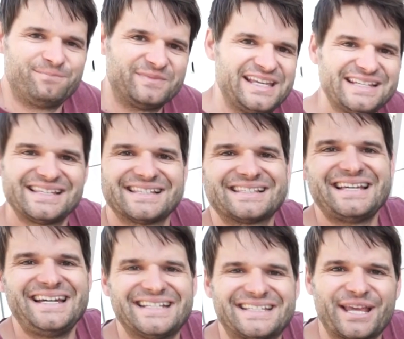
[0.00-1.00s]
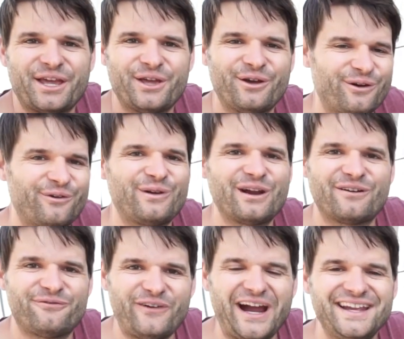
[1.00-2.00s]
This is it. We are
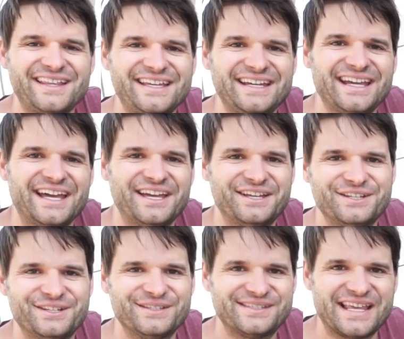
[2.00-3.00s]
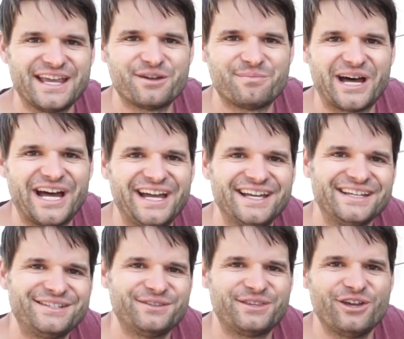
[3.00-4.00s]
finally saying goodbye
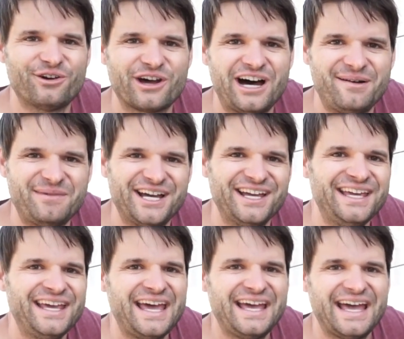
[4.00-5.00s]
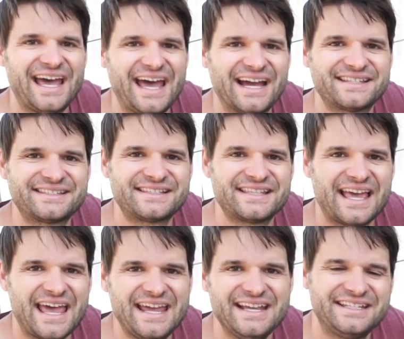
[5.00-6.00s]
to the Yokohama
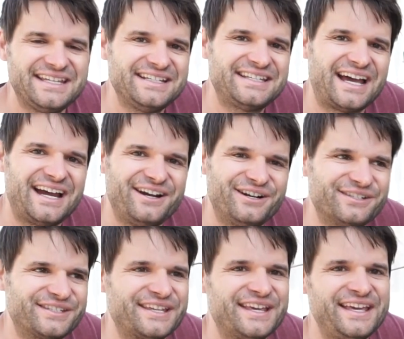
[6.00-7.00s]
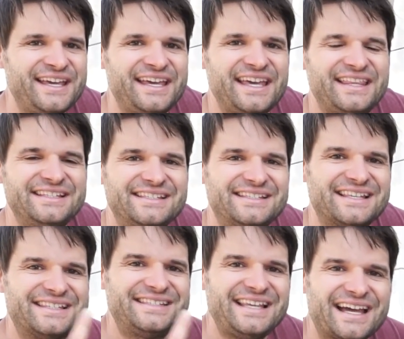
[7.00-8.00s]
XAT tires. This is
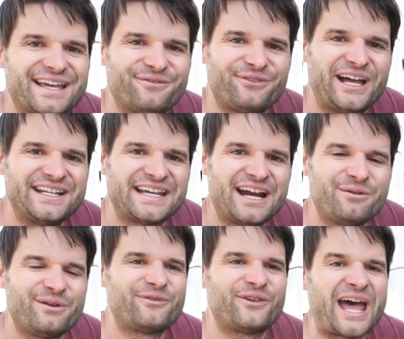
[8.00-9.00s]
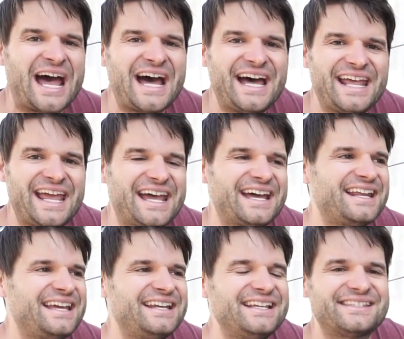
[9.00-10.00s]
the second flat tire we've had, and
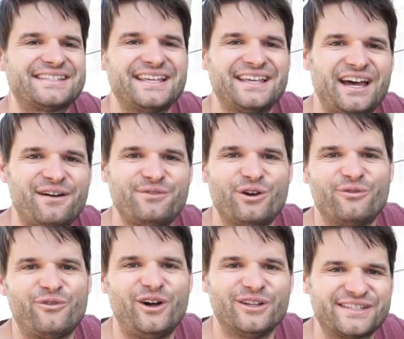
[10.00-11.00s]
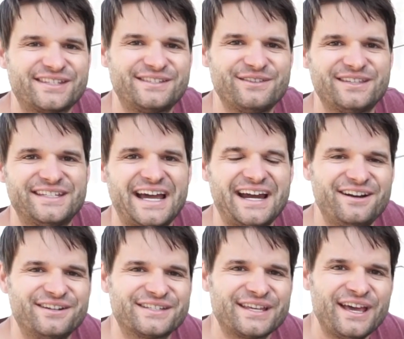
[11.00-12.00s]
it is of no fault to the
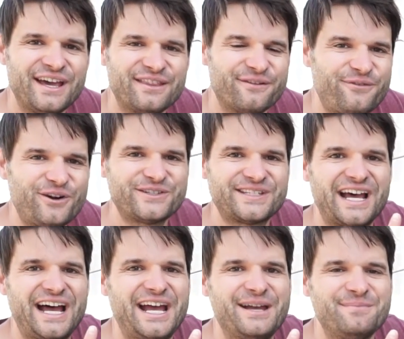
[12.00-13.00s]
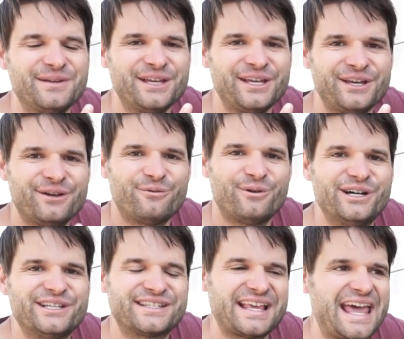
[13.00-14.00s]
tires. The first time
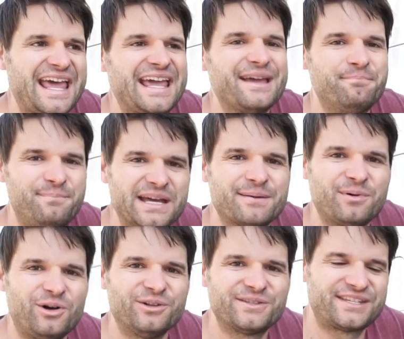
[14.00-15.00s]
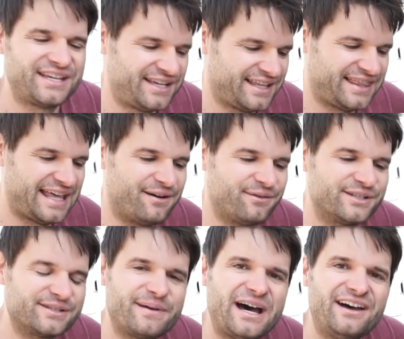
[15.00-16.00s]
was a big bolt that
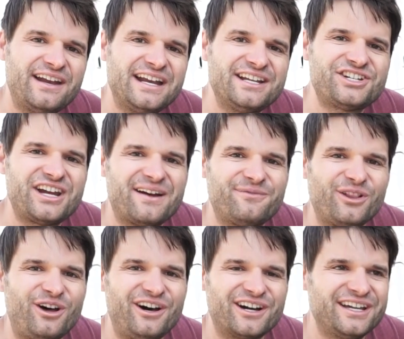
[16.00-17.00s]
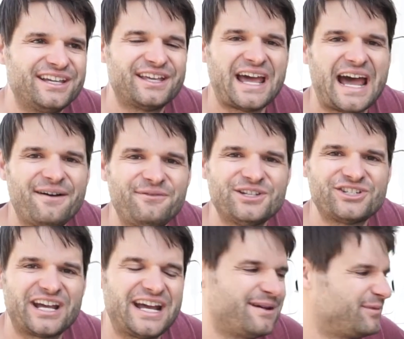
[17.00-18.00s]
was about 1.5 inches long, 1/2 inch
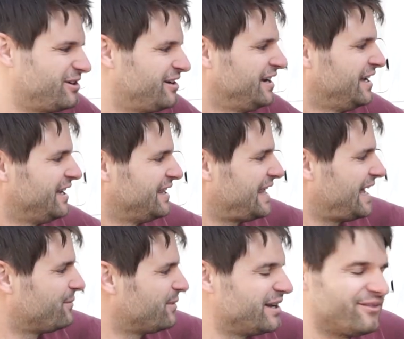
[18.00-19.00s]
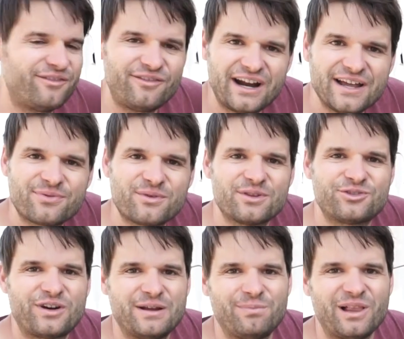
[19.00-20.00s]
diameter, that went right through the
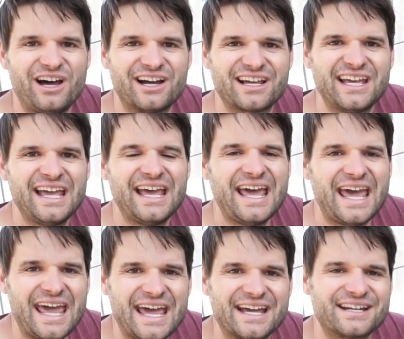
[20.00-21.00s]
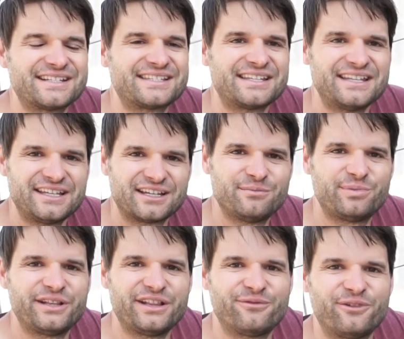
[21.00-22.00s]
tread block and
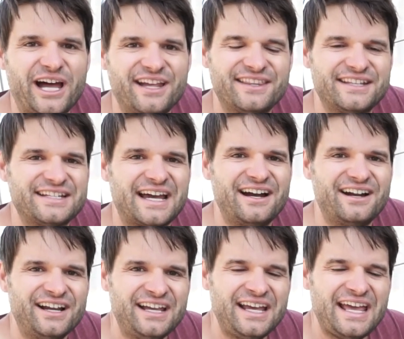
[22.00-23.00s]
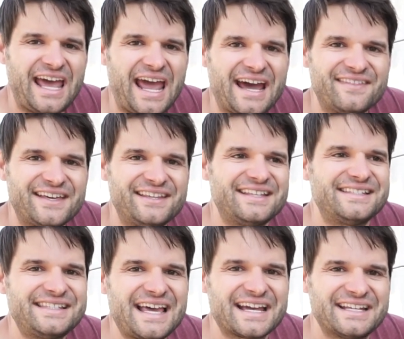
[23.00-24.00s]
completely flattened the tire. And then the
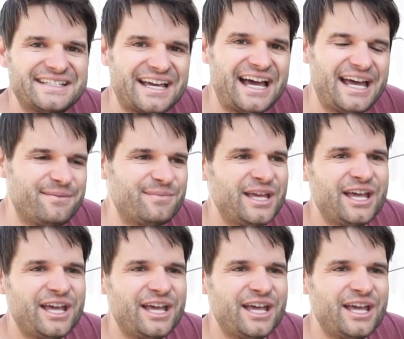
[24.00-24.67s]
second time,